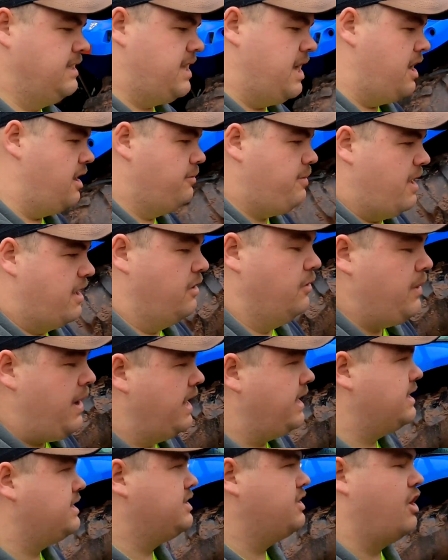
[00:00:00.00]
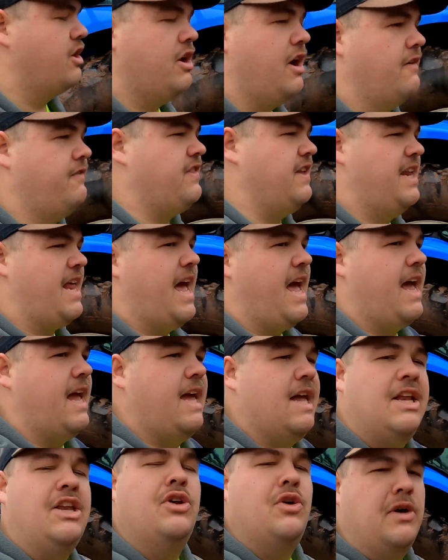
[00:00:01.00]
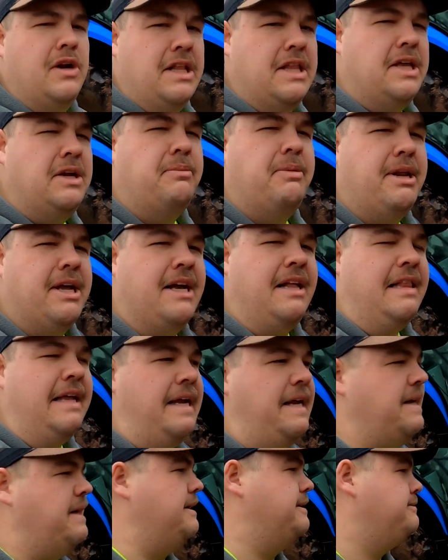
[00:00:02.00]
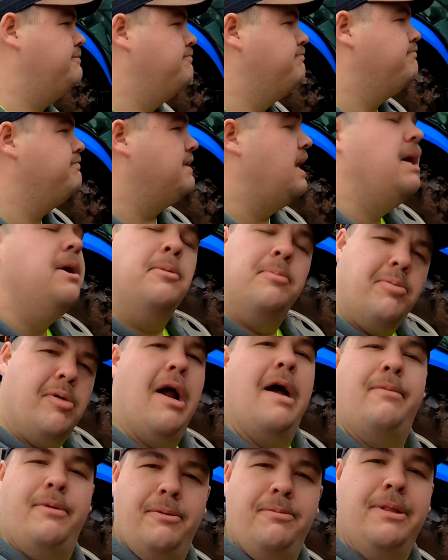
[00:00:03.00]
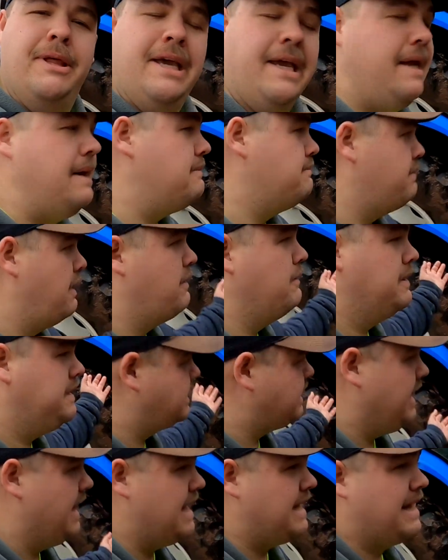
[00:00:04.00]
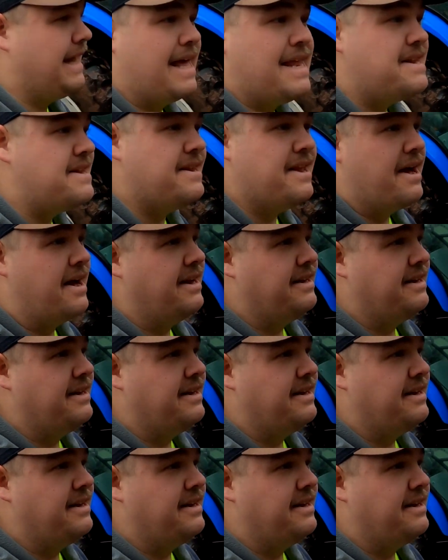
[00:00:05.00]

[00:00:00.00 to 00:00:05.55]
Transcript: Is there a better way to start off the day? Doing a little bit of cleaning? Probably, but we still had to get it